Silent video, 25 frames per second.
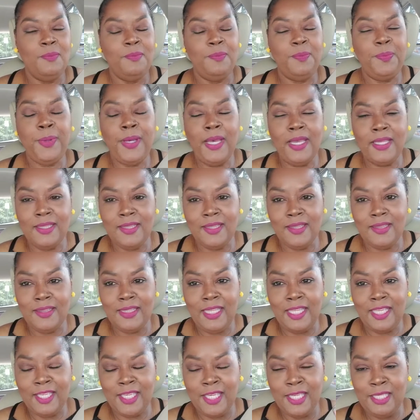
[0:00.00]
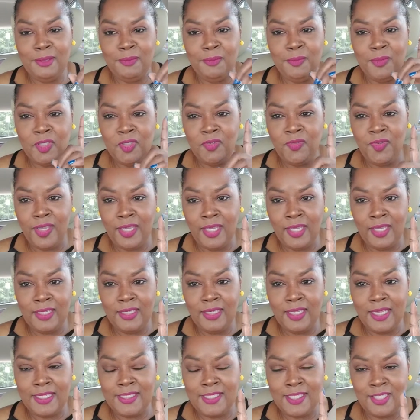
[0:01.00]
But they couldn't move
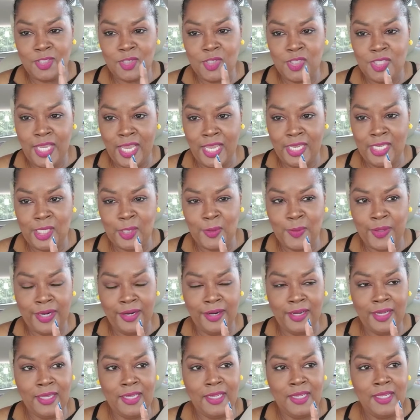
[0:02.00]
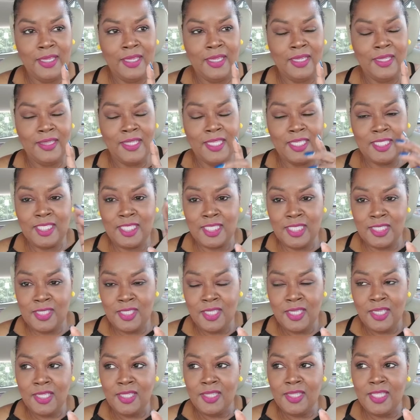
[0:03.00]
in until January. This
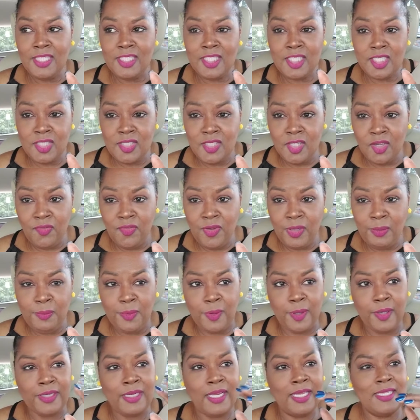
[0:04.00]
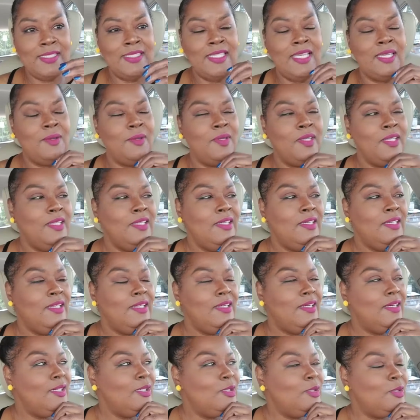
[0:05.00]
is November. And I said,
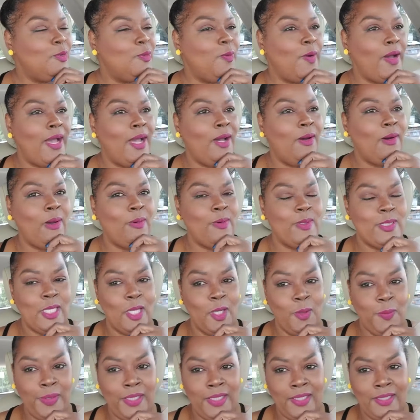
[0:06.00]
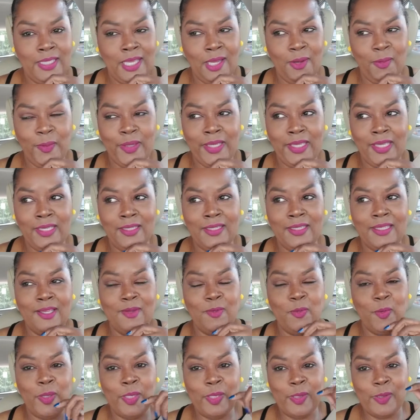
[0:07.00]
oh wow, I was hoping that we could
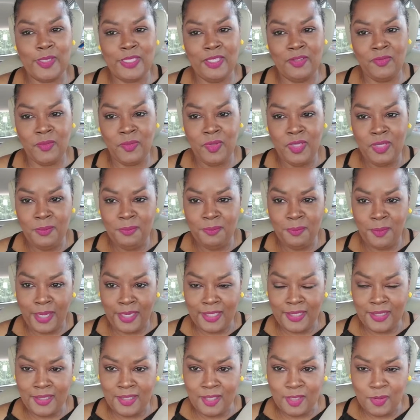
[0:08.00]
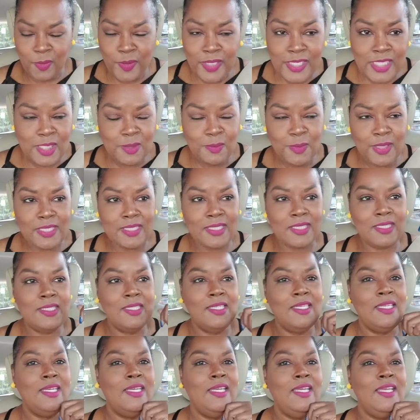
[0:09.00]
get renters in by Christmas.
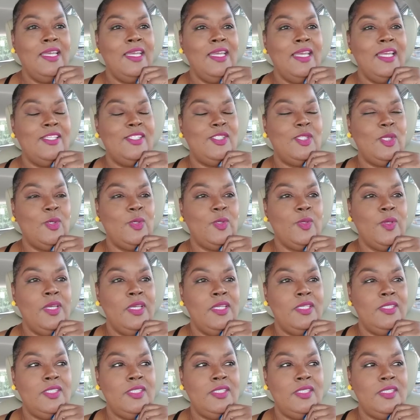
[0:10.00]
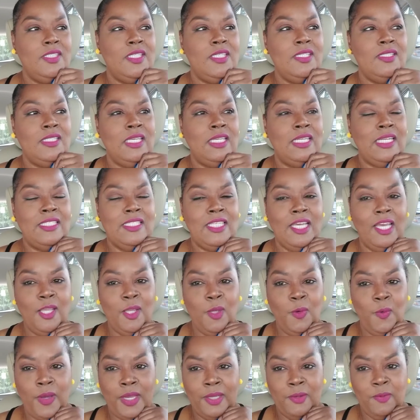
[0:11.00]
And so she said, I tell
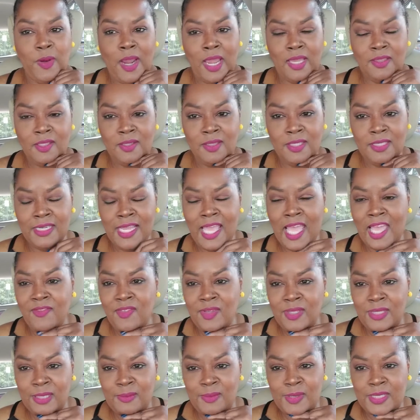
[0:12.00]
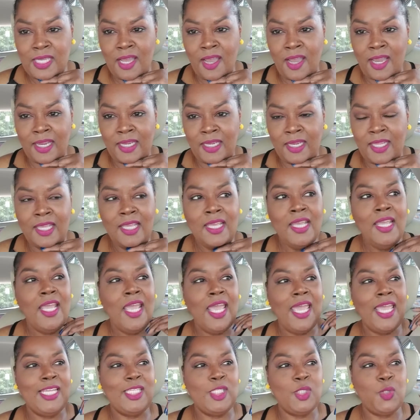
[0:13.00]
you what, rather than having them sign
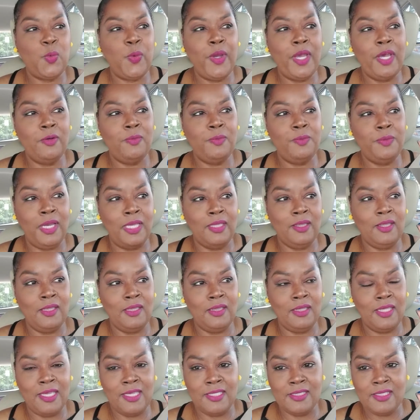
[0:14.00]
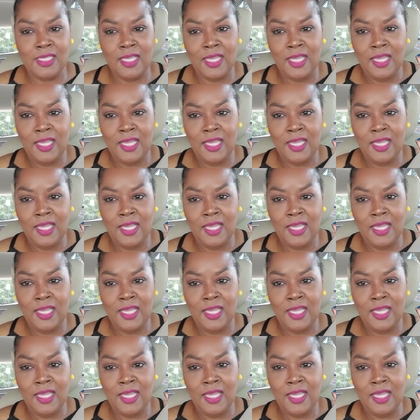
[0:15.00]
a 12-month lease,